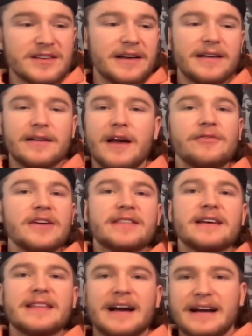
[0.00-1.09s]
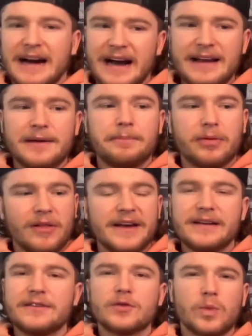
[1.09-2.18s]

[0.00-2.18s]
and everything that kind of played into